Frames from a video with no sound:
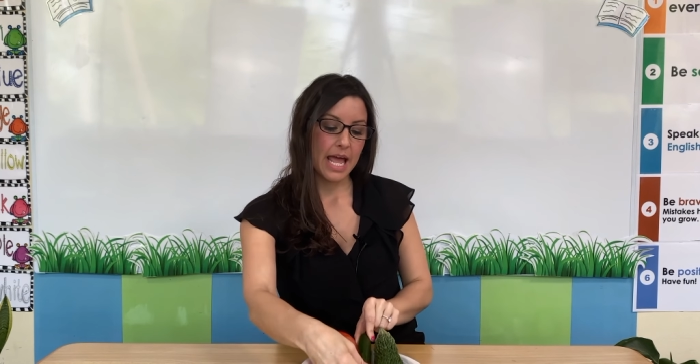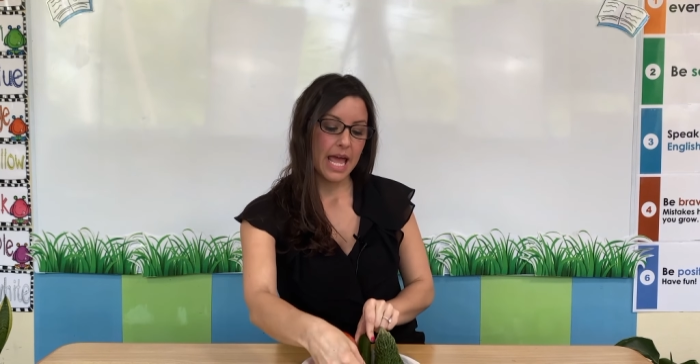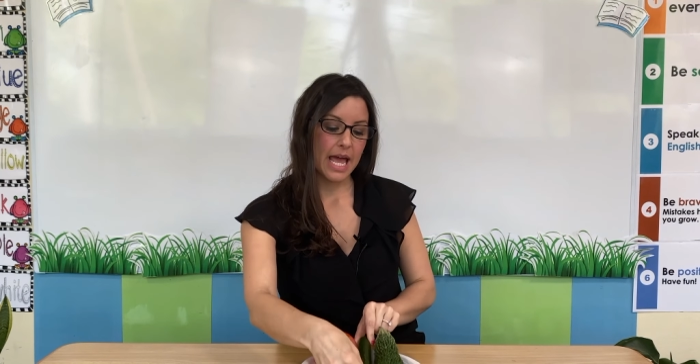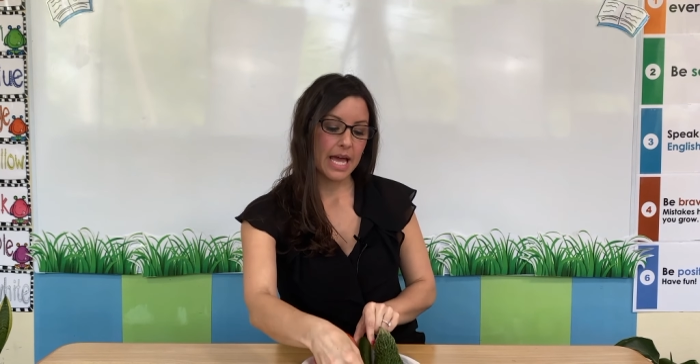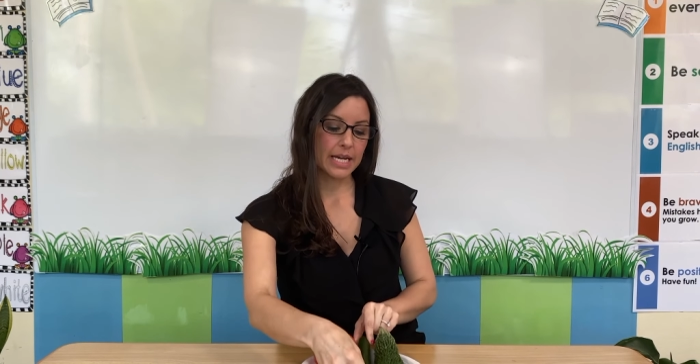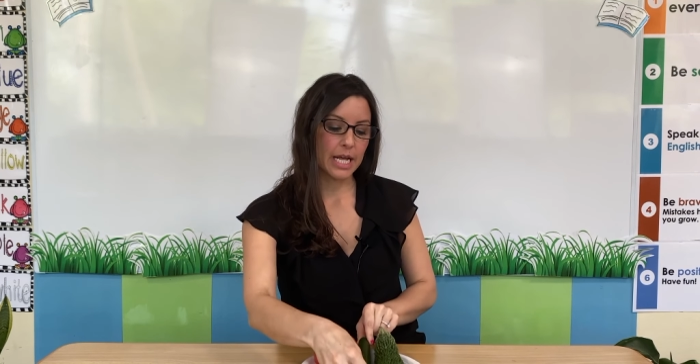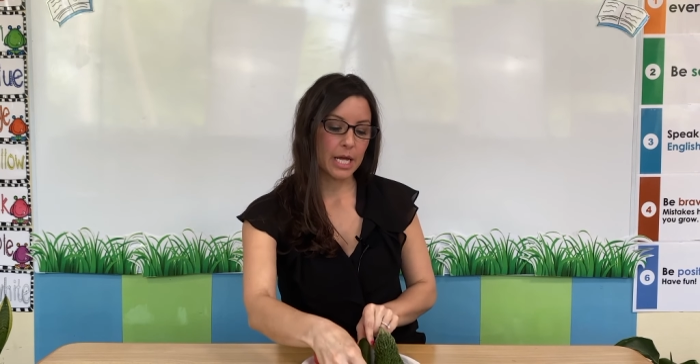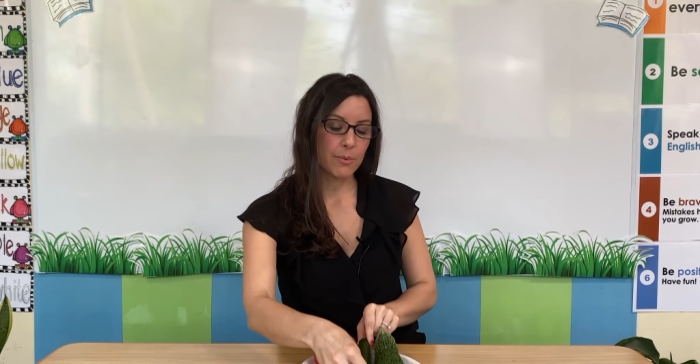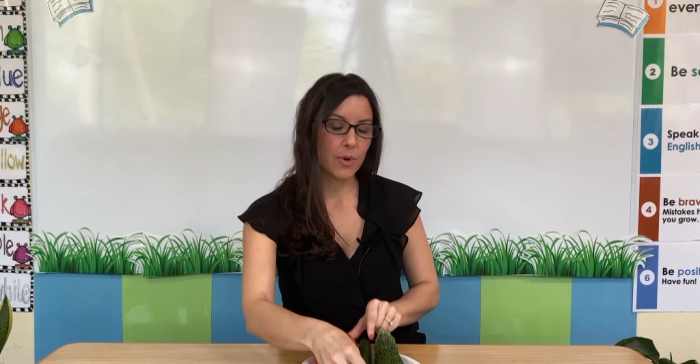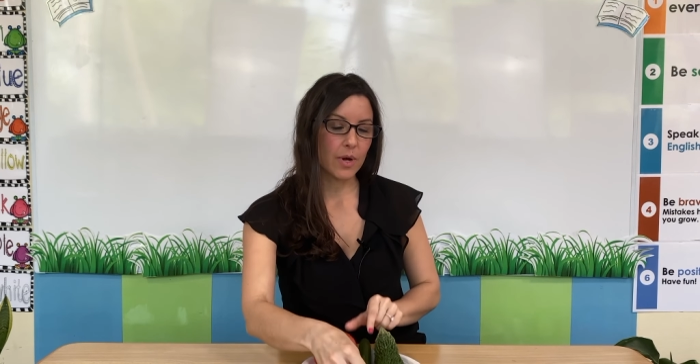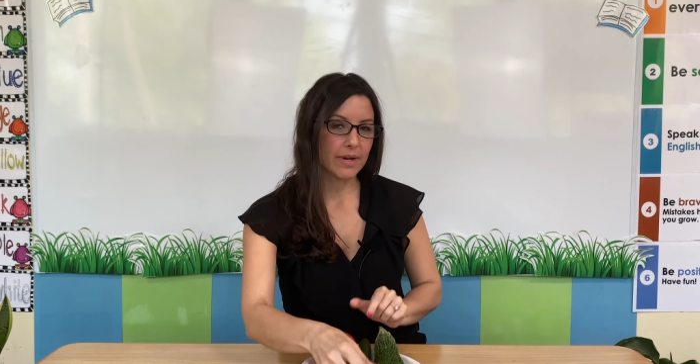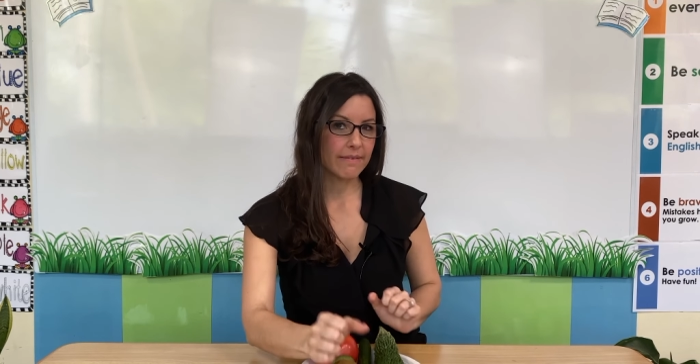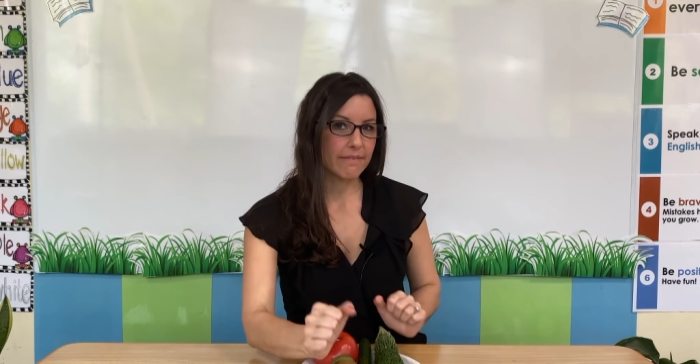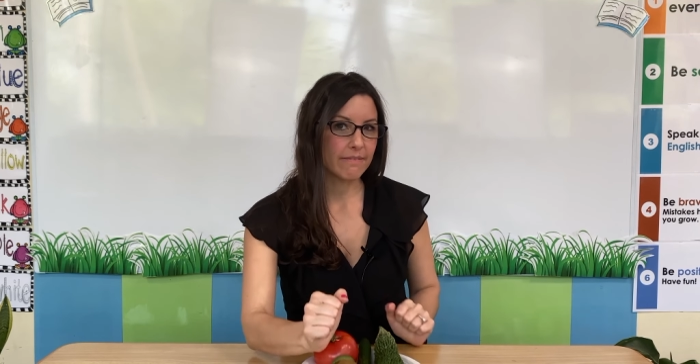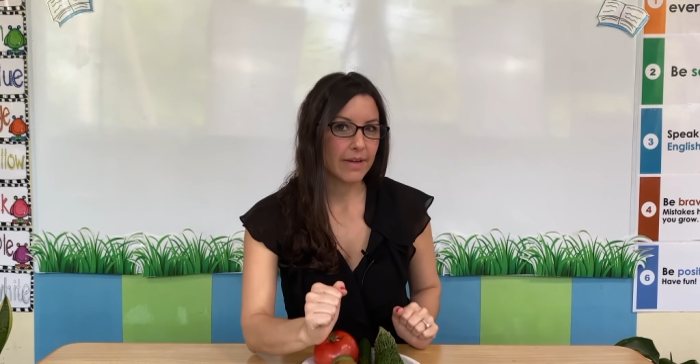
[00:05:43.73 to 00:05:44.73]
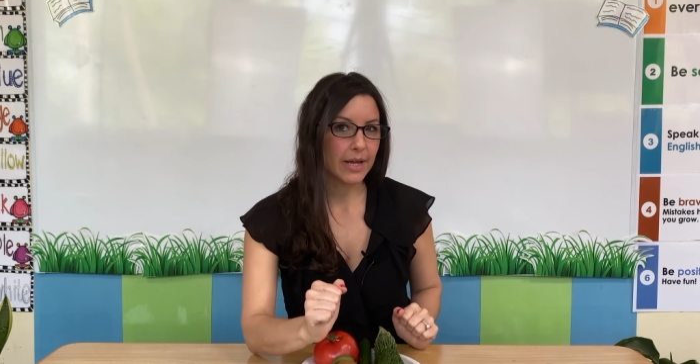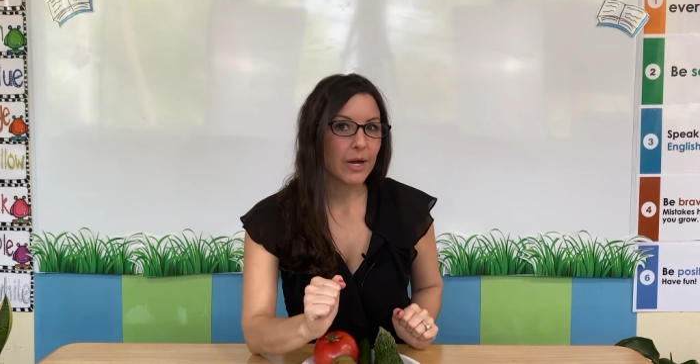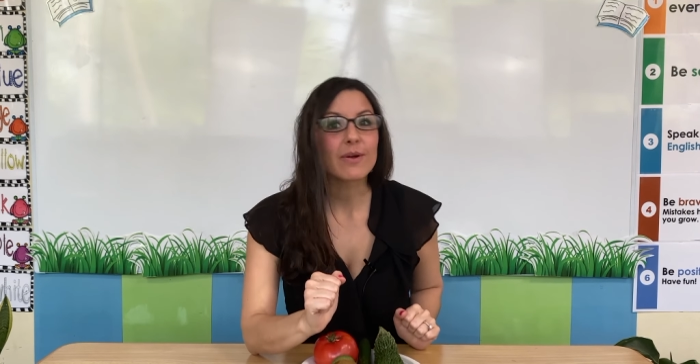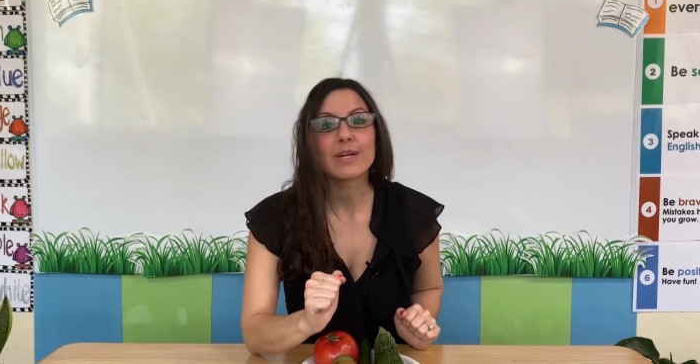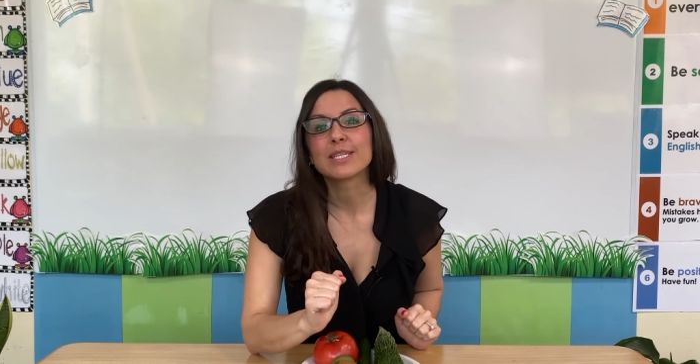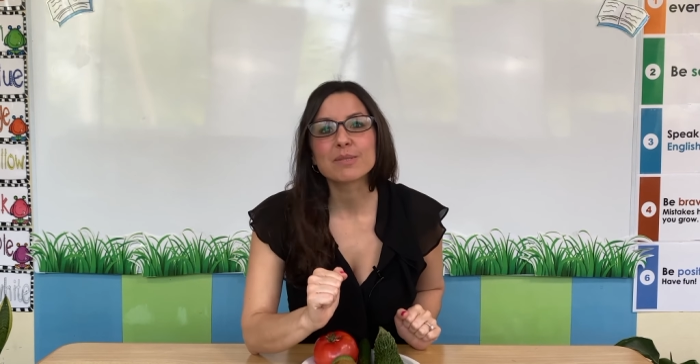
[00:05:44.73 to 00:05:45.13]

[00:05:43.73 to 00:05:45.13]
And I brought a very